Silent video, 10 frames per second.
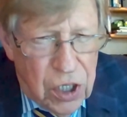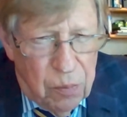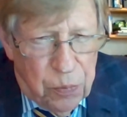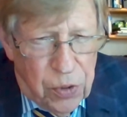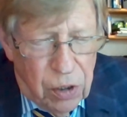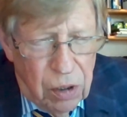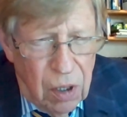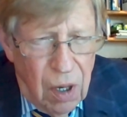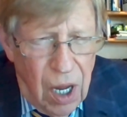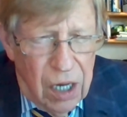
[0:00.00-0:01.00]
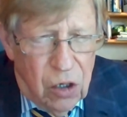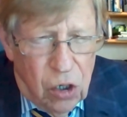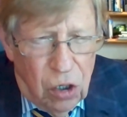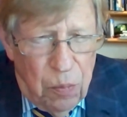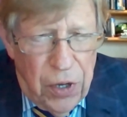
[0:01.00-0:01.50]
temper and
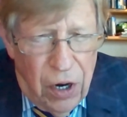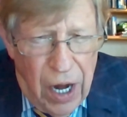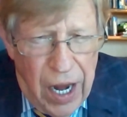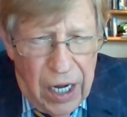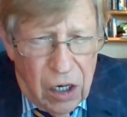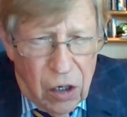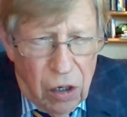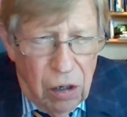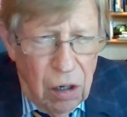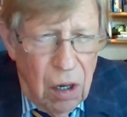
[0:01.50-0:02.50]
curb their anger.